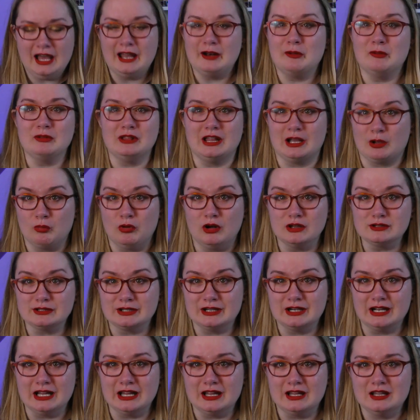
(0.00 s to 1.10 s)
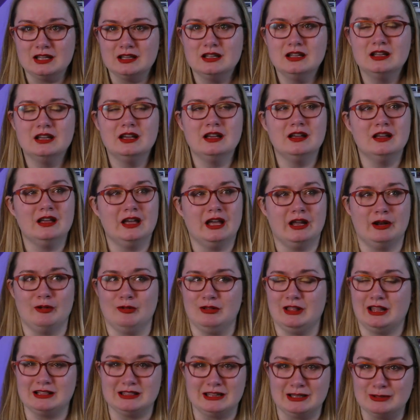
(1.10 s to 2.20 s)
I don't like Walternate. I don't
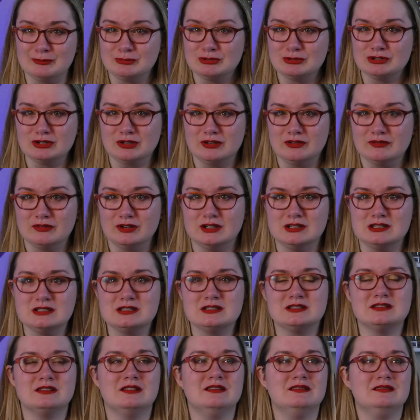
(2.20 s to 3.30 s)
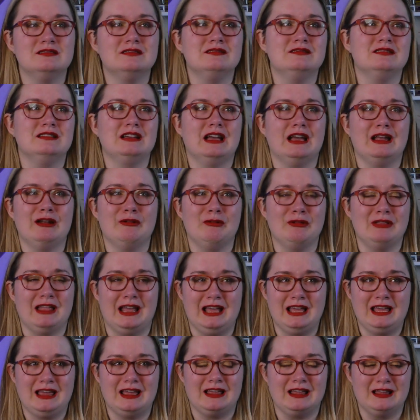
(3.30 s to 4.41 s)
like the observers. I don't
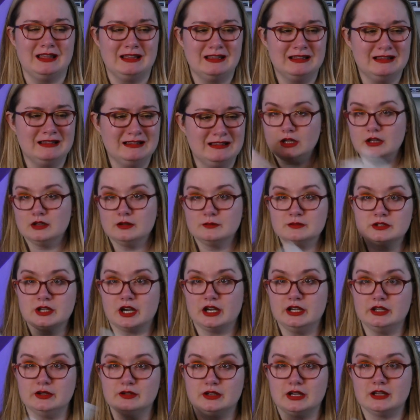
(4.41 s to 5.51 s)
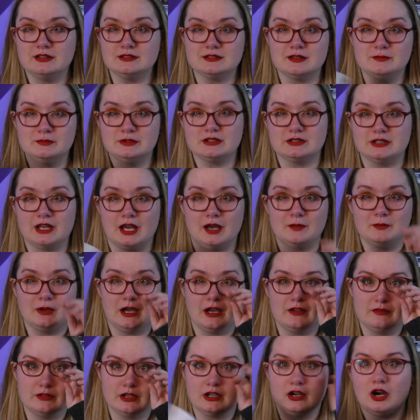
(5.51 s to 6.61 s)
like it. I'm sorry, you guys. I'm just I'm
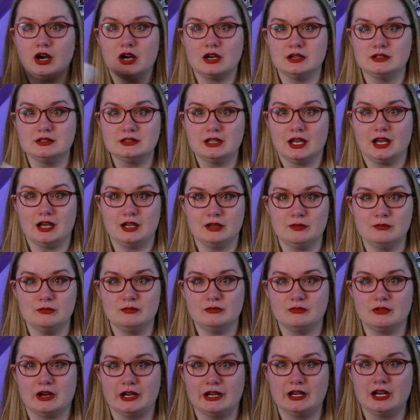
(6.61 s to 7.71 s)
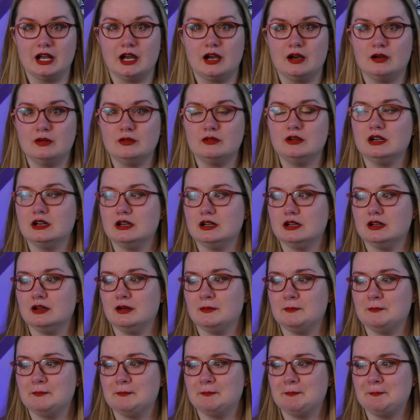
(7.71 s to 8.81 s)
having a hard time right now.
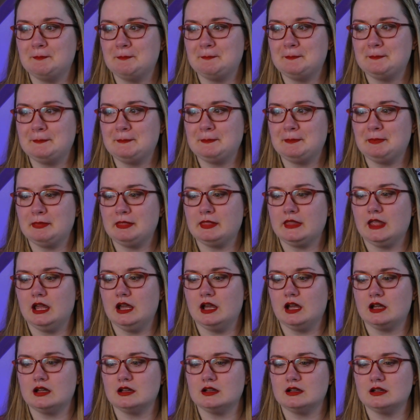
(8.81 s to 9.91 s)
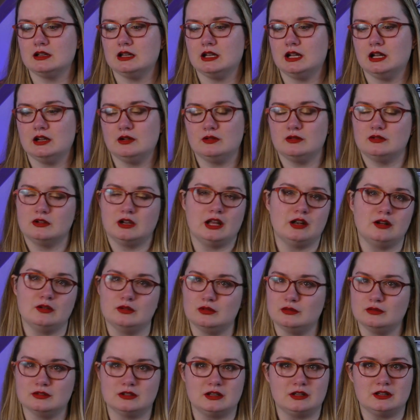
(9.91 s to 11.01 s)
Um, yeah, and I don't I don't know
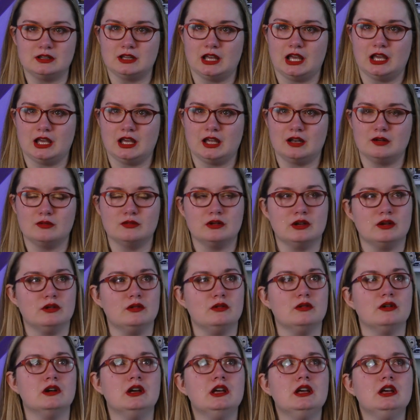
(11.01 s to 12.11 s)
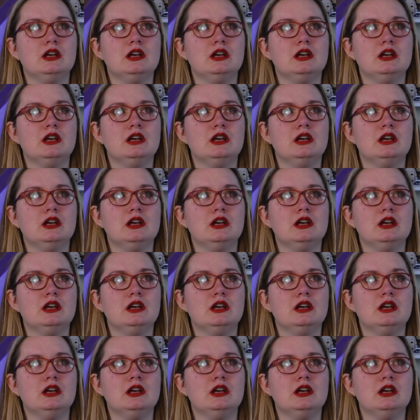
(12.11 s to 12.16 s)
what to say. I don't know.